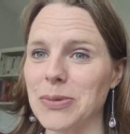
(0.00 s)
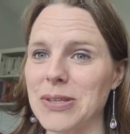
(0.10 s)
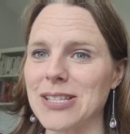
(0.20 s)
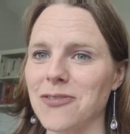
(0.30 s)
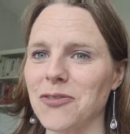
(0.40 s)

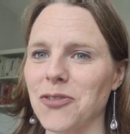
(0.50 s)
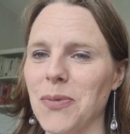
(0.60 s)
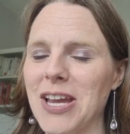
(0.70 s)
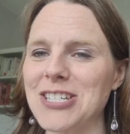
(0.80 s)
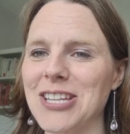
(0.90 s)
piece of
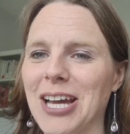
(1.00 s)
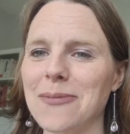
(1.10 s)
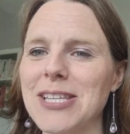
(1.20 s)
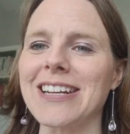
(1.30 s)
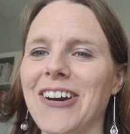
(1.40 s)
information that
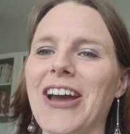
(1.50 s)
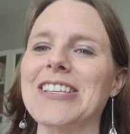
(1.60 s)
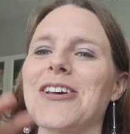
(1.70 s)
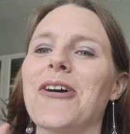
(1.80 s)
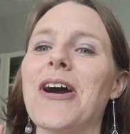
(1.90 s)
comes in. Okay,
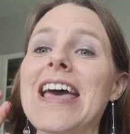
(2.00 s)
so